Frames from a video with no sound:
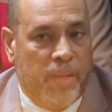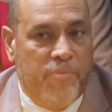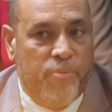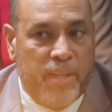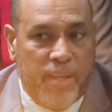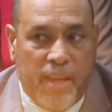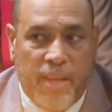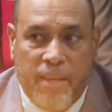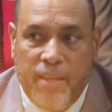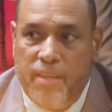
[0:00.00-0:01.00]
If we
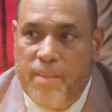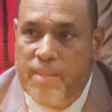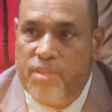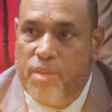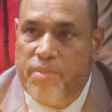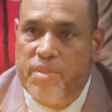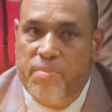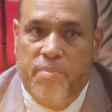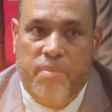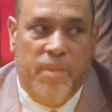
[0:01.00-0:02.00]
delay that
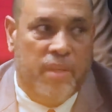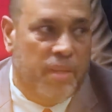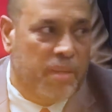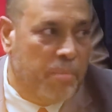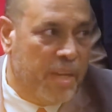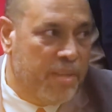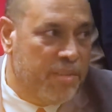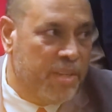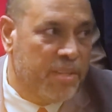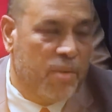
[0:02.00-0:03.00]
service by
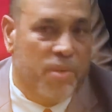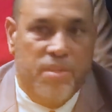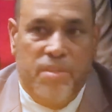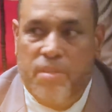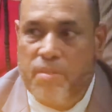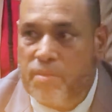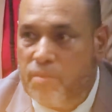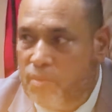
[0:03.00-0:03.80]
6 hours,